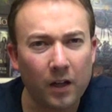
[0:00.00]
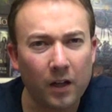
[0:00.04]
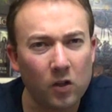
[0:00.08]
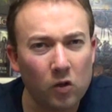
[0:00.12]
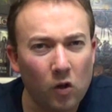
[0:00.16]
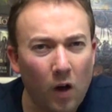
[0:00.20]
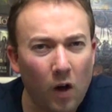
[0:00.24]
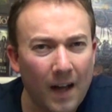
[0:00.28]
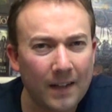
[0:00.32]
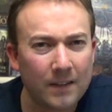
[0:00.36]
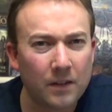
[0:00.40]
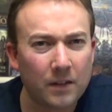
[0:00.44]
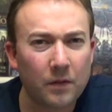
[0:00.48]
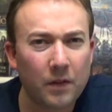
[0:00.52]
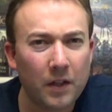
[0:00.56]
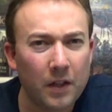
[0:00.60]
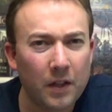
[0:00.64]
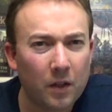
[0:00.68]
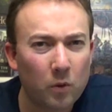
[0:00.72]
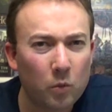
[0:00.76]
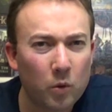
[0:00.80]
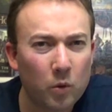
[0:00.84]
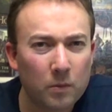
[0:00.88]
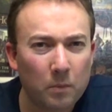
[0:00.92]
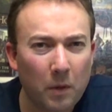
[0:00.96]
And I'd like to
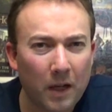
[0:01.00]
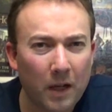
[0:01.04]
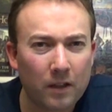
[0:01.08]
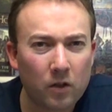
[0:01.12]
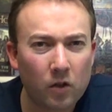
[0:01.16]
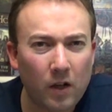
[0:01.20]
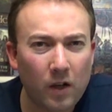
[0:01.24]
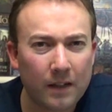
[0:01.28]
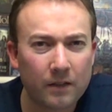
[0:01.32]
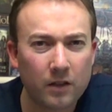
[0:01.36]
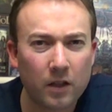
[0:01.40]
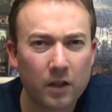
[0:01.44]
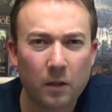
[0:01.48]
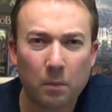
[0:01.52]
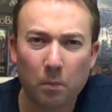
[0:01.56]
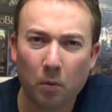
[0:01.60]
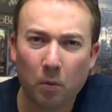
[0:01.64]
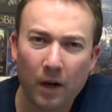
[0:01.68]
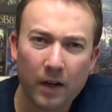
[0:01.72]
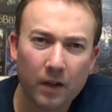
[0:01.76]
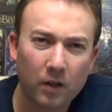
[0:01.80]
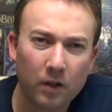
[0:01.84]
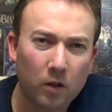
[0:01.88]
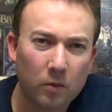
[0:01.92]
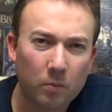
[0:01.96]
think it was my classic
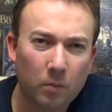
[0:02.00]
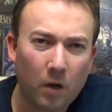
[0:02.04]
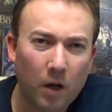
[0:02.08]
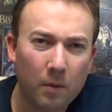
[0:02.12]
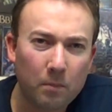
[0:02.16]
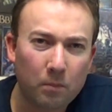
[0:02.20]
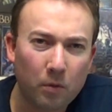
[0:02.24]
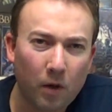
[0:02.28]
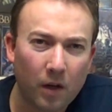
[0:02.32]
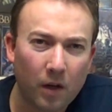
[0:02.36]
prank on my